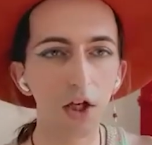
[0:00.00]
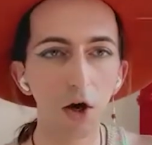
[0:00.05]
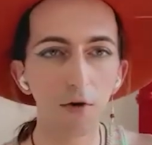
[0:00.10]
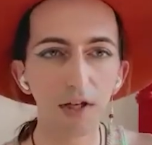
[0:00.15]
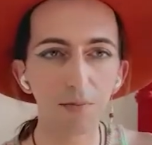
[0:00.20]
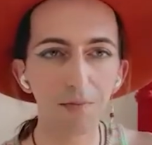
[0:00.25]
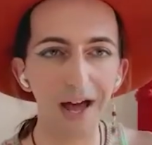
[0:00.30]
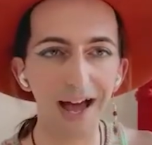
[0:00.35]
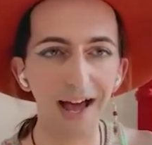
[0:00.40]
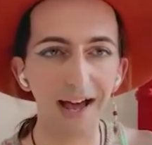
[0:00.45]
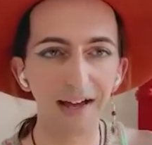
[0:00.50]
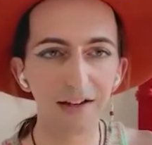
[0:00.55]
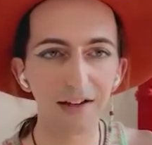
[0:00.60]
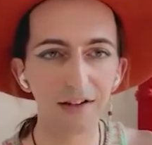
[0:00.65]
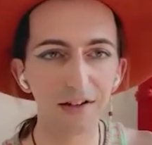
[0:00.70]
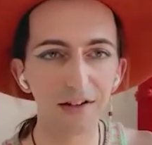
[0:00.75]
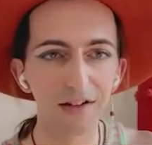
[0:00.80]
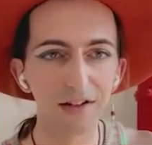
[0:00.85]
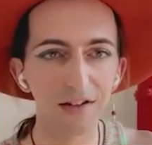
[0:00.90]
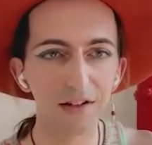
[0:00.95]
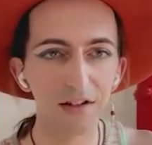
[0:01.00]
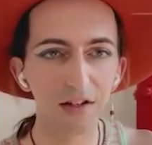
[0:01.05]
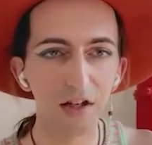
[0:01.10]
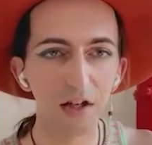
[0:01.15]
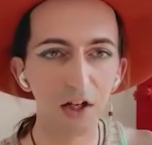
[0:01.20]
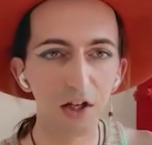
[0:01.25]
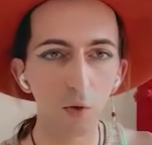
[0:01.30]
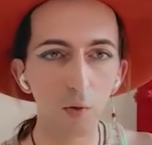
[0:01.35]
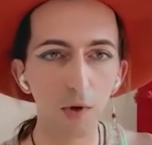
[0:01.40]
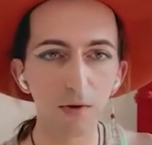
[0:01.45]
Going back,
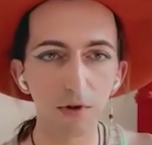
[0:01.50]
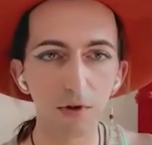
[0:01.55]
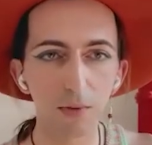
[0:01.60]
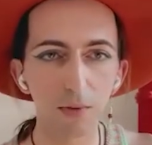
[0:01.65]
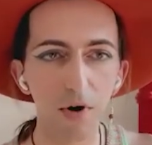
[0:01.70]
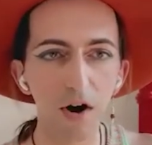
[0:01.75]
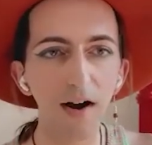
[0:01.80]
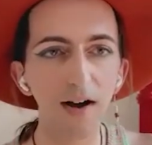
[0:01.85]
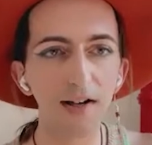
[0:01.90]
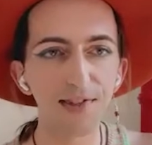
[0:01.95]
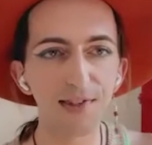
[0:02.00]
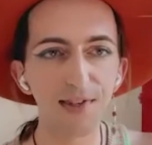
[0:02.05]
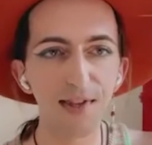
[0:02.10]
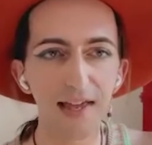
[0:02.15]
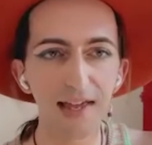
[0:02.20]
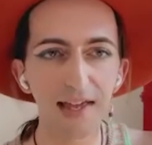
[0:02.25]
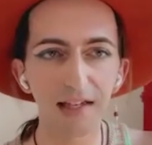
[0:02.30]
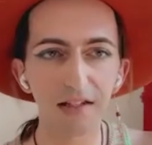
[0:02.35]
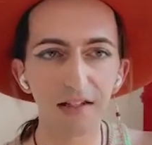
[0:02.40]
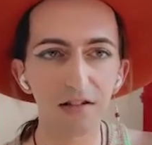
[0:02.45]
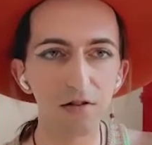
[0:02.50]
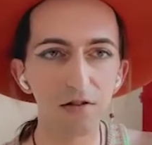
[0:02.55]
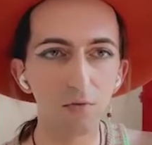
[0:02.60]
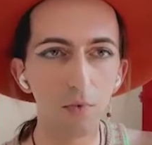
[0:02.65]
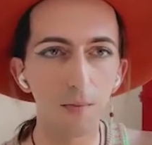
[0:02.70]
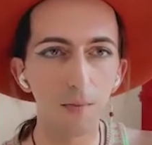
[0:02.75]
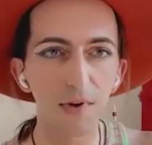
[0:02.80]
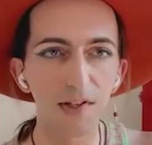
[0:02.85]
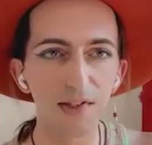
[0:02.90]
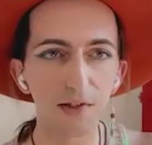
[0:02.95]
we would pass it in
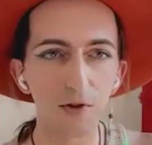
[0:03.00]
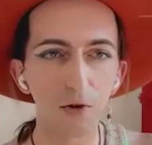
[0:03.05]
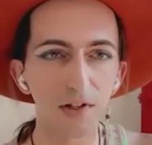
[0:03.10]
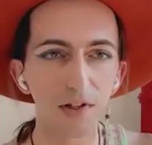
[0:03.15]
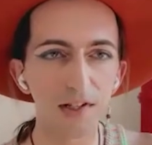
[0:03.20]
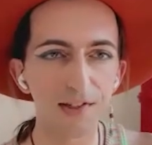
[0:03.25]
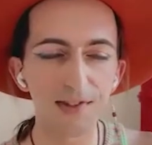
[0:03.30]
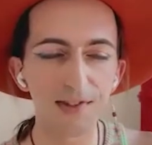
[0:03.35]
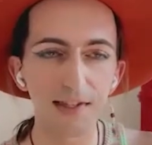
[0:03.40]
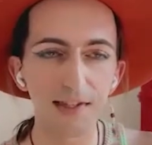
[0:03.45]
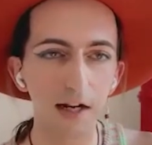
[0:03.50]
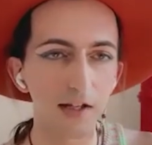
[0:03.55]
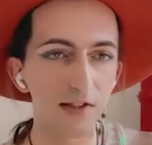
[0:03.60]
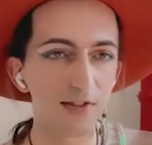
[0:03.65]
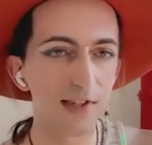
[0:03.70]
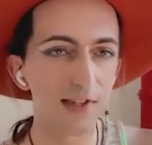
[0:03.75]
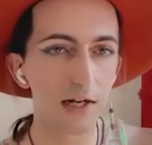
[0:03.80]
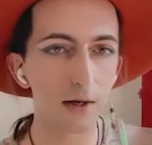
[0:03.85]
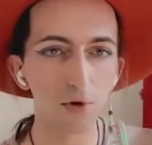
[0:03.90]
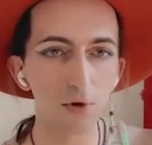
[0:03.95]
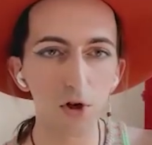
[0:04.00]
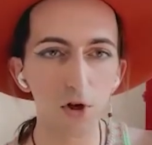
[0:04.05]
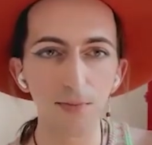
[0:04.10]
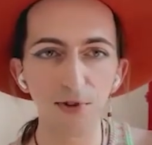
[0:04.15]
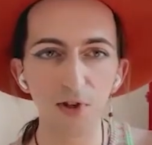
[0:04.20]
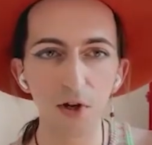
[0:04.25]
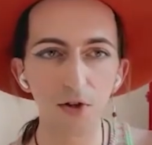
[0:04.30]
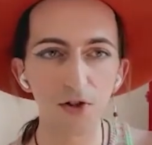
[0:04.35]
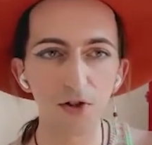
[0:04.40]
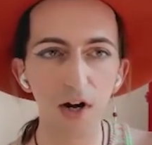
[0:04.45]
when we're calling setup
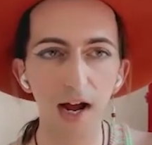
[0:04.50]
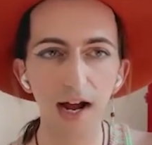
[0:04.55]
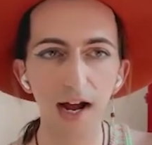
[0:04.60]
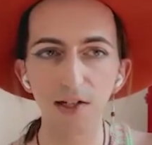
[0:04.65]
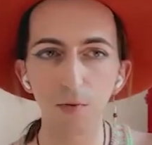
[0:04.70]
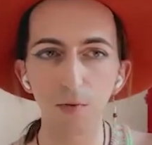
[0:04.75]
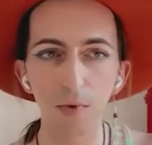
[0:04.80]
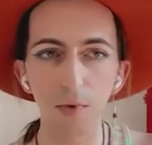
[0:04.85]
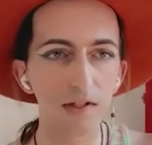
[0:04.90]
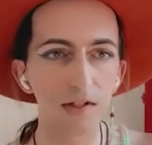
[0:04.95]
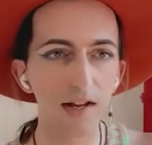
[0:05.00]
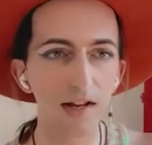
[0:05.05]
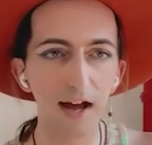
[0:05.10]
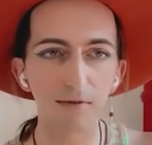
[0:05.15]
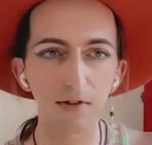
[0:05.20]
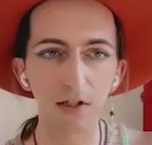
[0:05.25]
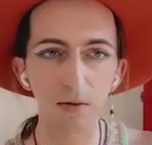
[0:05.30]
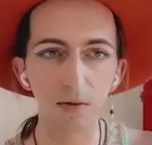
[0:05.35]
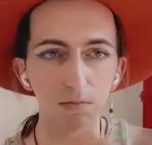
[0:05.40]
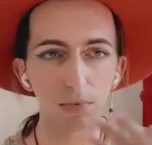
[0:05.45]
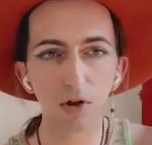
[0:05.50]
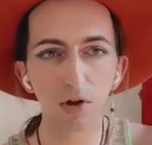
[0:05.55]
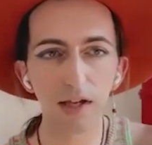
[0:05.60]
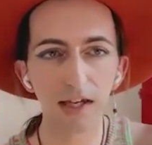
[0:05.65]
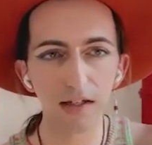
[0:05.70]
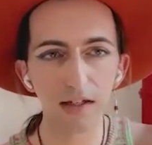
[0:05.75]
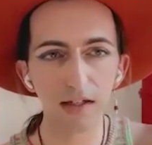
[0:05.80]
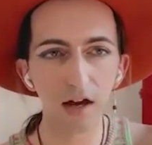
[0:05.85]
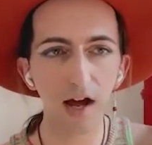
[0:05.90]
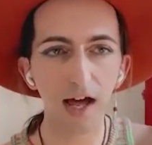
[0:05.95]
drops contract, we would have a
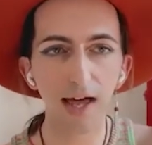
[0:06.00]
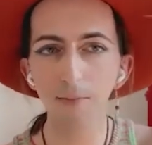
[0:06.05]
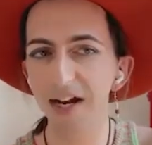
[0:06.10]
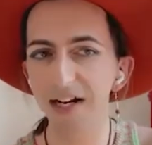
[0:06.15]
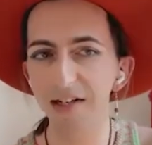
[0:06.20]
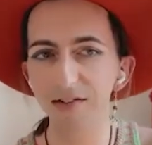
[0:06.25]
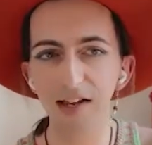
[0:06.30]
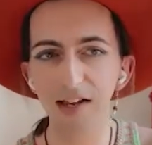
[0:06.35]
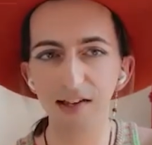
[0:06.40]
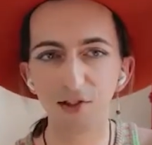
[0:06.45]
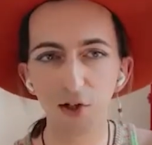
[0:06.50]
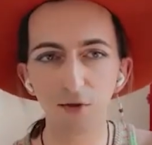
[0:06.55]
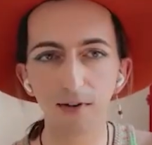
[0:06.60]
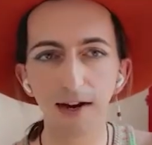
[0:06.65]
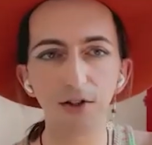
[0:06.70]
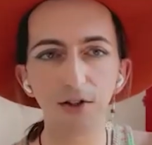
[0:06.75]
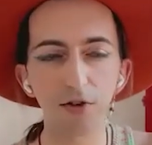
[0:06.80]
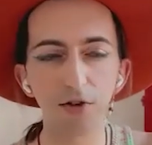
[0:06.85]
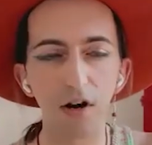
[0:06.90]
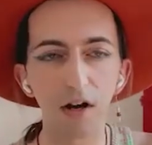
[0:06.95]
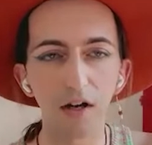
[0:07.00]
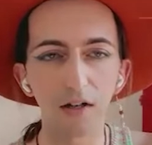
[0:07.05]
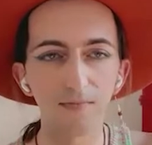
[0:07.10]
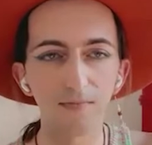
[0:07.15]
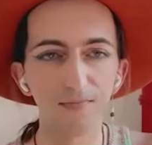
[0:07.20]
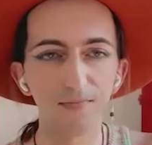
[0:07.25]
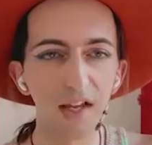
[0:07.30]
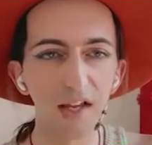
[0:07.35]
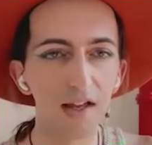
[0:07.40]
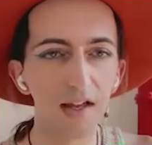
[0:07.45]
deployed iMetadata renderer,
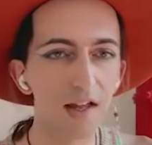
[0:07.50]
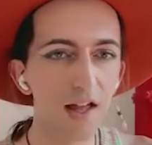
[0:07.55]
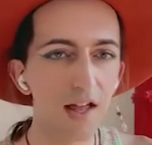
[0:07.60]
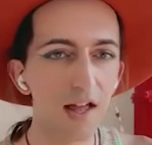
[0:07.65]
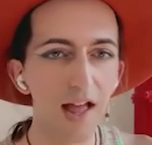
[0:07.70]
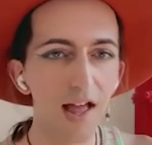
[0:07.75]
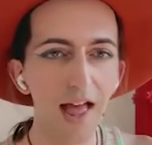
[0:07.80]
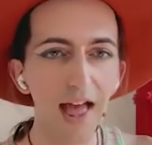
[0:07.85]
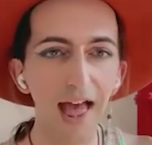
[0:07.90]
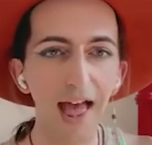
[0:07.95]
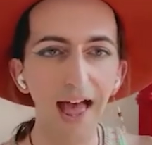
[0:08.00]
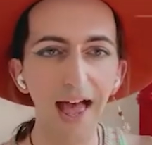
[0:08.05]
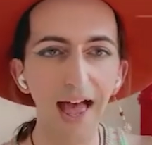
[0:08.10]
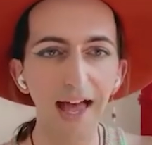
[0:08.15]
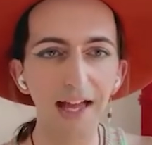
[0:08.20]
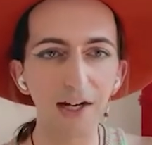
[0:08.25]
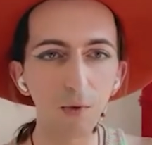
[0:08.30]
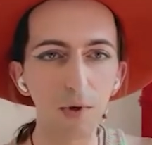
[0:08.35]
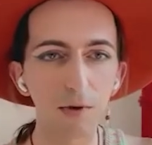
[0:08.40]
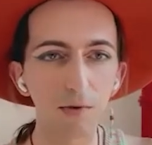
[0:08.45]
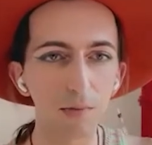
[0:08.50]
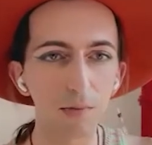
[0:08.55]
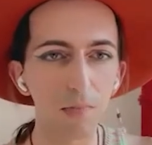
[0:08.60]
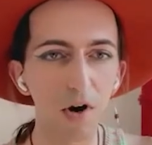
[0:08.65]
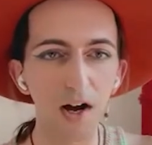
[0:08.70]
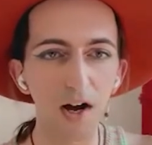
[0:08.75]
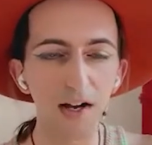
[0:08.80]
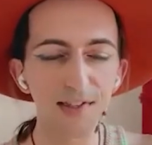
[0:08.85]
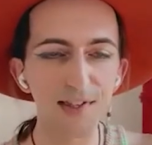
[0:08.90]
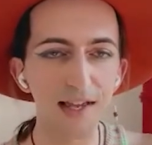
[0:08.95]
and we would
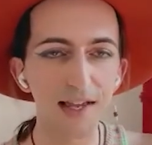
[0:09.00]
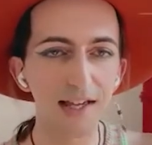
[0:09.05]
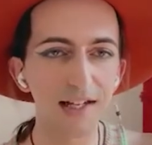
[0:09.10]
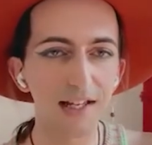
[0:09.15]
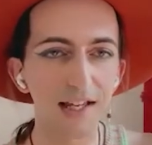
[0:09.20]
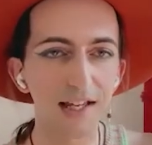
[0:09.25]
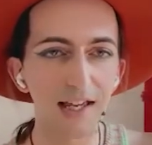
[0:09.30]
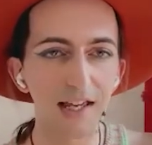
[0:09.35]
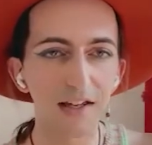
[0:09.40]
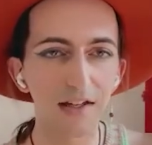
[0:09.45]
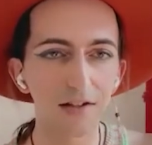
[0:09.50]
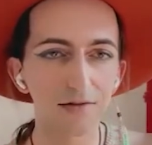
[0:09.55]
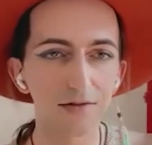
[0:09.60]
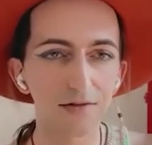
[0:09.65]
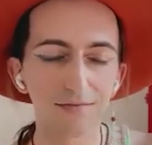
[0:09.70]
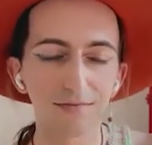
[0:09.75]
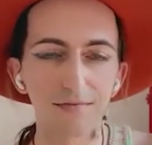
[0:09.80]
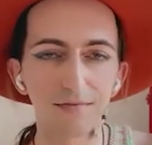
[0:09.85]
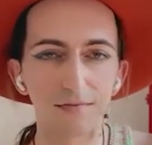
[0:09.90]
pass it in here.